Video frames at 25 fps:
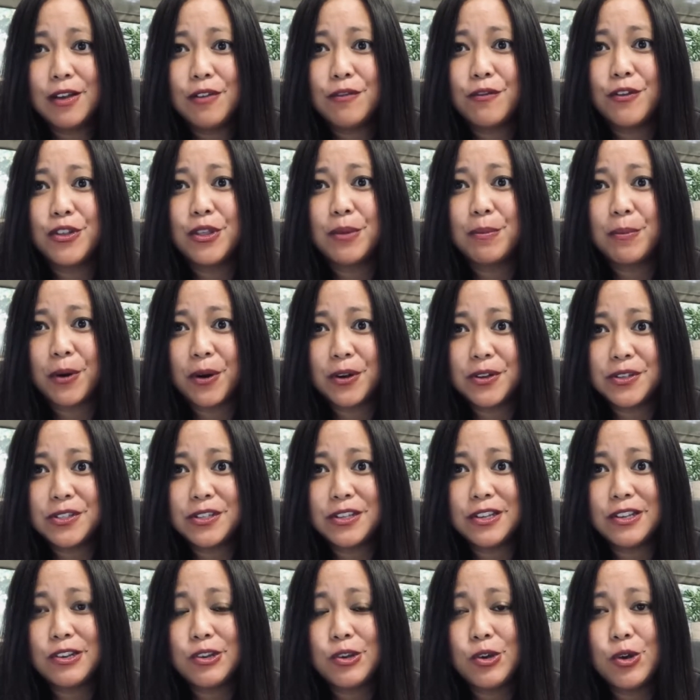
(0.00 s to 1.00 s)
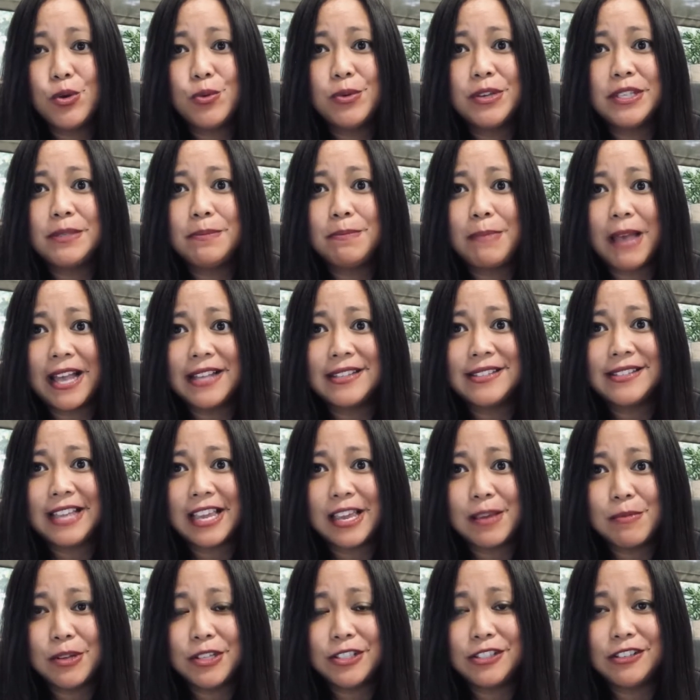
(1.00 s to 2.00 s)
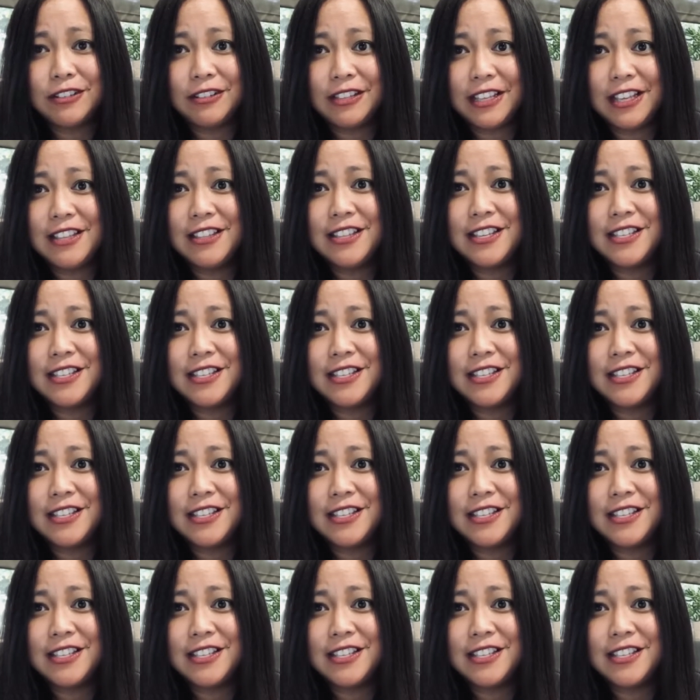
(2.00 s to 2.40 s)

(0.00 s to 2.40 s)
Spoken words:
for the person who is best able to lead